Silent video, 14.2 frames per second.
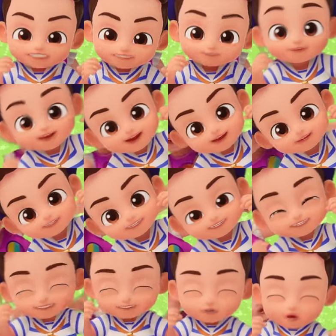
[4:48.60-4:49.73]
beep, left.
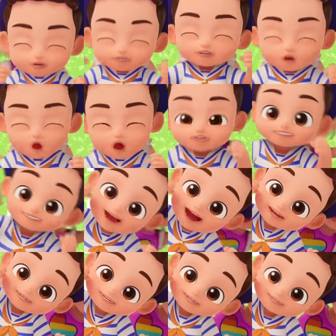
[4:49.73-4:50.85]
Honk, honk,
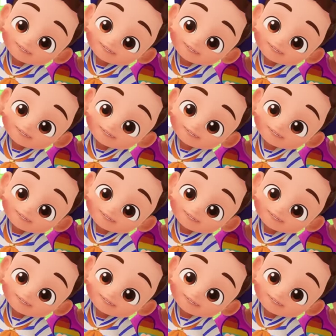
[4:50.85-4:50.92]
right.